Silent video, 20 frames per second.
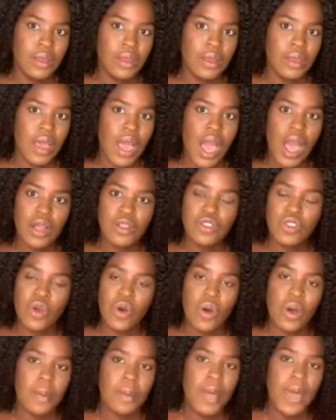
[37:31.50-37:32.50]
How tall
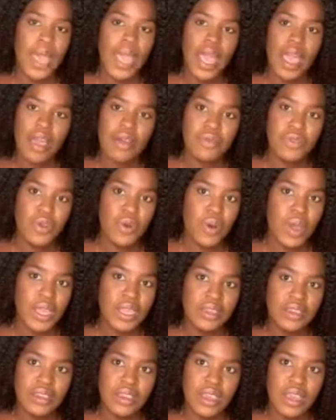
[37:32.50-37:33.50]
am I? I have no
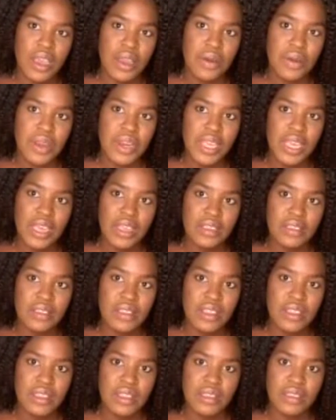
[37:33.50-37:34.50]
idea. I already
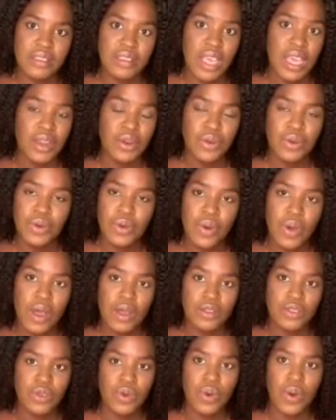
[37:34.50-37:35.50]
answered this. I don't know how
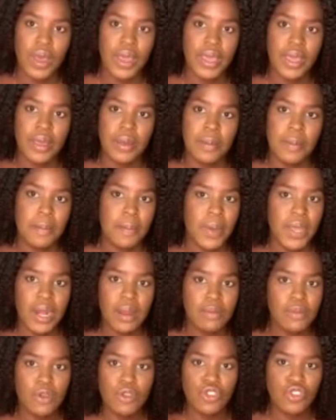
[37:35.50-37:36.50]
tall I am, but I'm
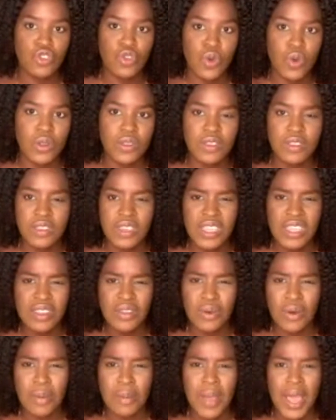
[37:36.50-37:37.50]
not short.
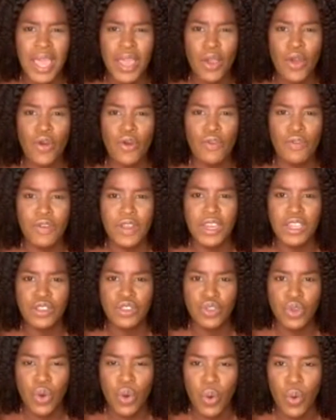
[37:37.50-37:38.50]
Neither am I overly
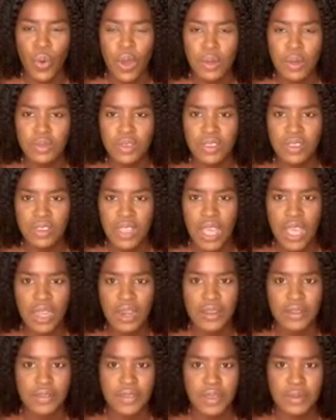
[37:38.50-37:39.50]
tall. I'm just kind
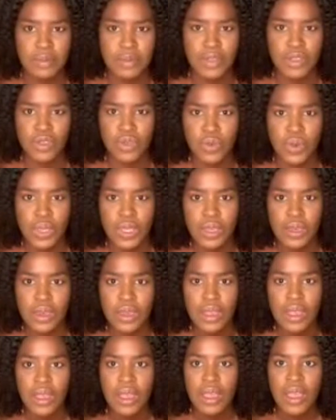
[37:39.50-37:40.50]
of in between.
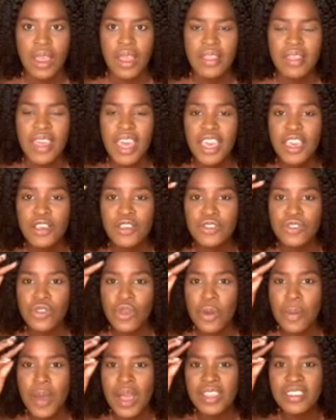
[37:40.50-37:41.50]
Thank you so
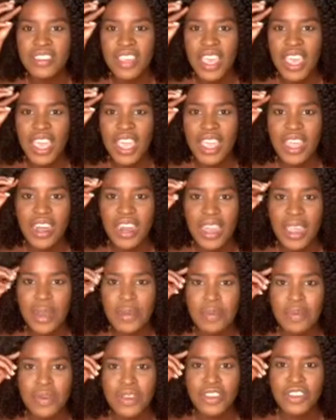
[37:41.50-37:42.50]
much, Anne. I
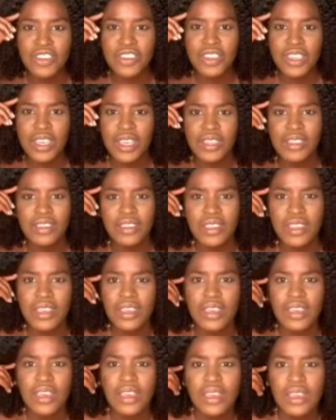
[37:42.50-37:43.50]
appreciate
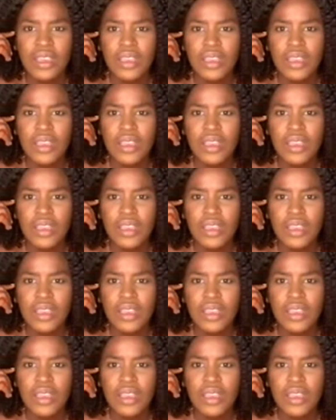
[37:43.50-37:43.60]
it.